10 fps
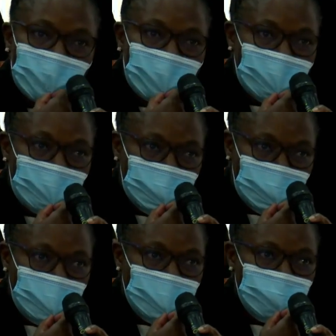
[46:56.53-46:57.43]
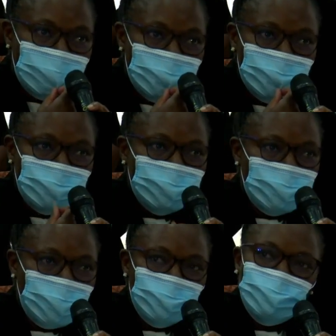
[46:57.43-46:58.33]
to have started as a
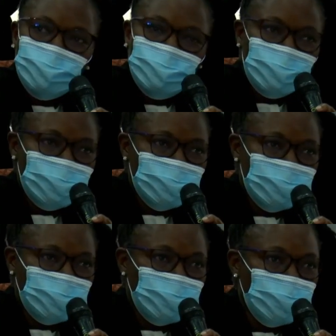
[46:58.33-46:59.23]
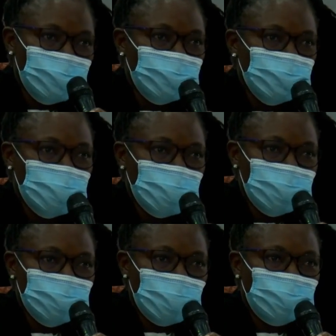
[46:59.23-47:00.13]
result of, as Honorable
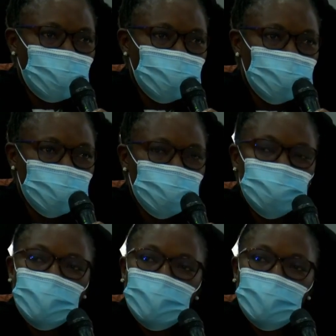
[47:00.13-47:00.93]
Schletwein mentioned,